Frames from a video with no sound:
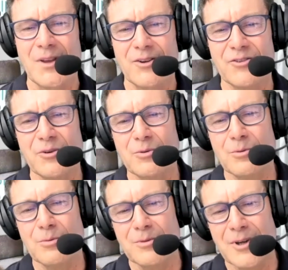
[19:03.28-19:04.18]

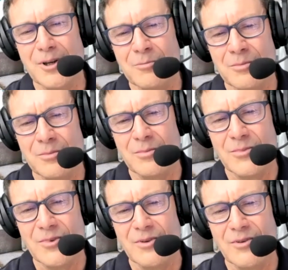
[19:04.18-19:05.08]
So
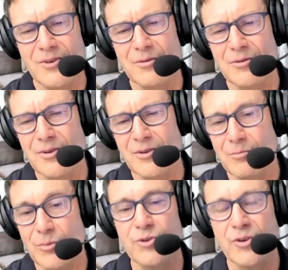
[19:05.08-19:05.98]
the
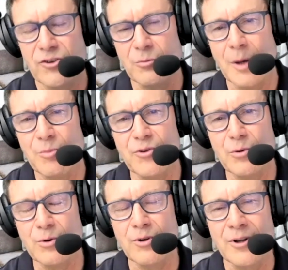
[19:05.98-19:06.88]
music as a MEPS
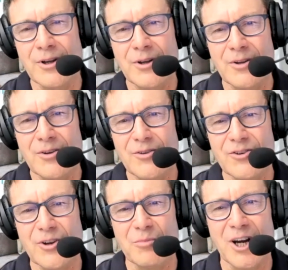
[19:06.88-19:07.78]
tool
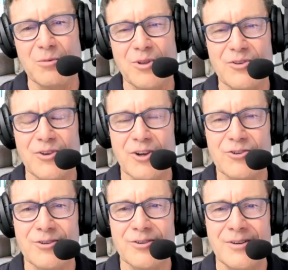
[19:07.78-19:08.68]
combined with
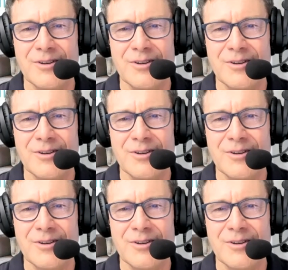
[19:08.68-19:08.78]
intention,